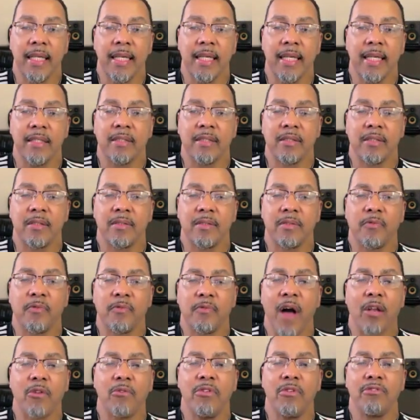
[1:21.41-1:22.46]
is
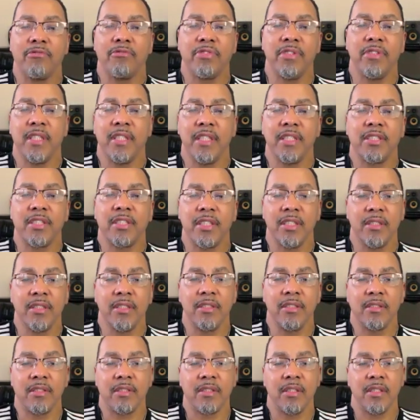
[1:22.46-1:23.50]
following the
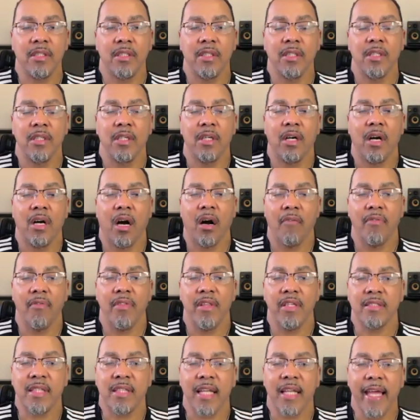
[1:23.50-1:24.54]
traditions of
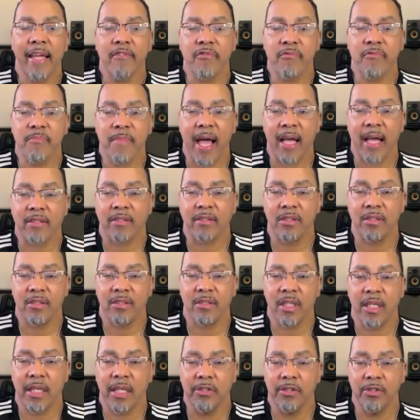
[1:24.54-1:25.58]
the slave
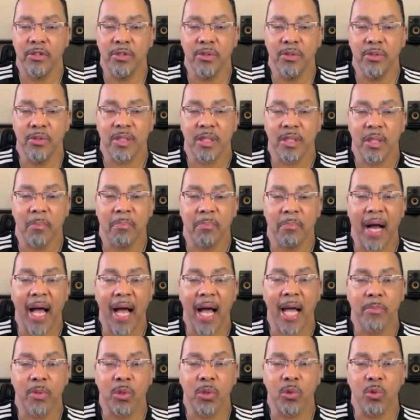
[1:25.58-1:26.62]
masters and using the
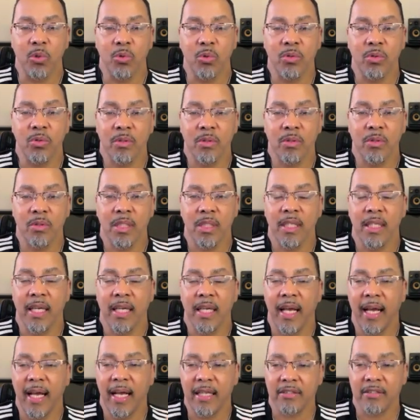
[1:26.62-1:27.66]
Bible
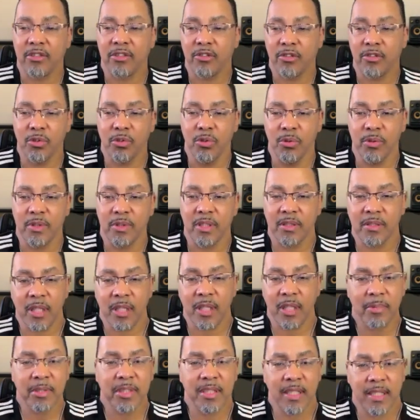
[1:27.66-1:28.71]
as a tool to
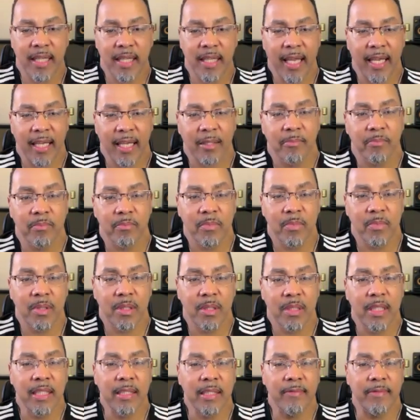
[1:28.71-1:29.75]
subjugate
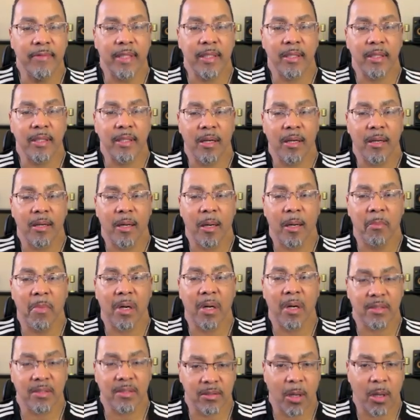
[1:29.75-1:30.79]
even
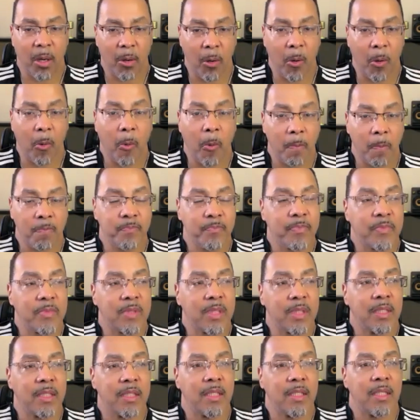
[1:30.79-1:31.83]
amongst his own.
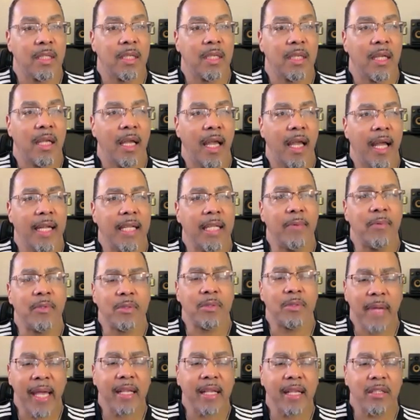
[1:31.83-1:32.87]
And he
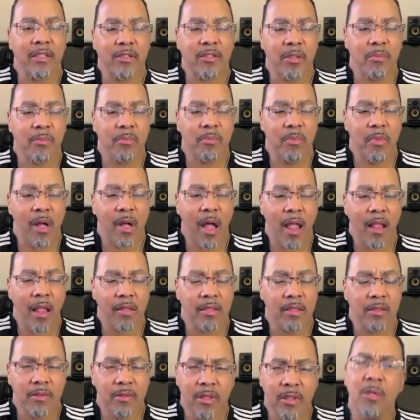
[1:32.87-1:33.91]
was making some
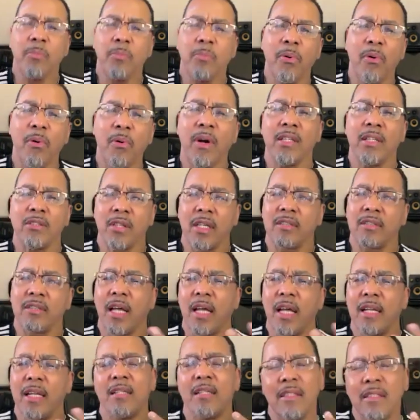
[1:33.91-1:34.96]
good points. So I
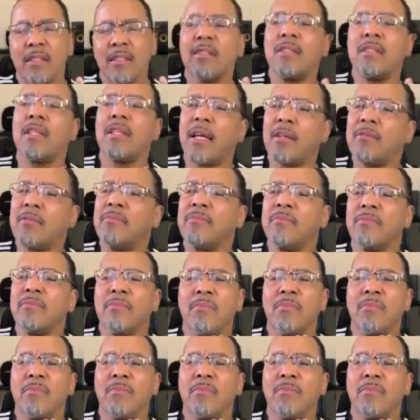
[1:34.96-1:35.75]
started listening like,